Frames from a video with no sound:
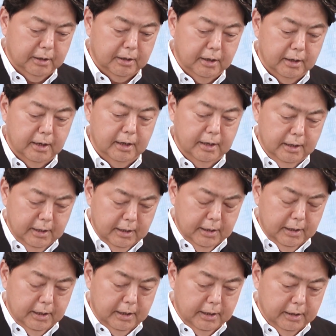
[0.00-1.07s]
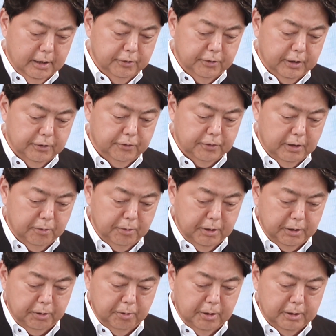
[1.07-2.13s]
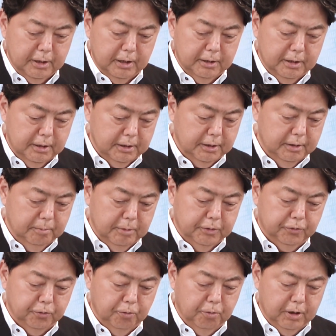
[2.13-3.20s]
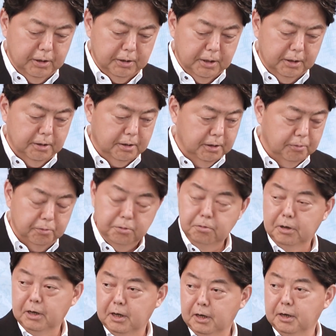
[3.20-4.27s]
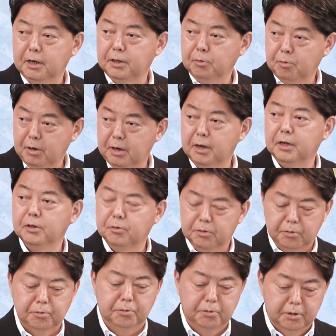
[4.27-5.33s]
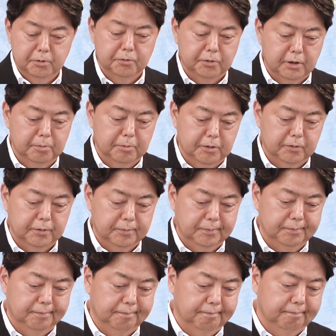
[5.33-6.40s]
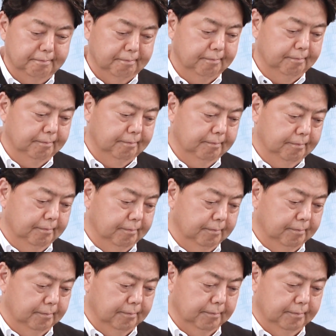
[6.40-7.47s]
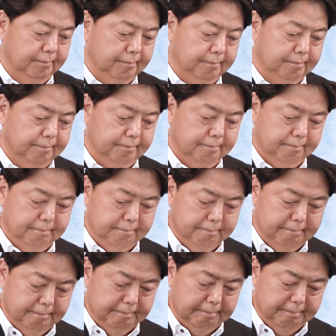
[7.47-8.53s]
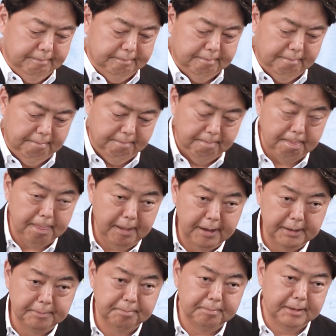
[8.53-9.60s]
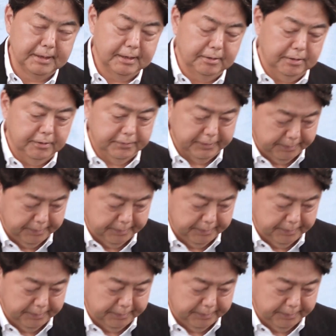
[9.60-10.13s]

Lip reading: as appropriate on a timely basis. It's not the case that the sanctions or the relations with Russia is having an impact or having a hindrance on this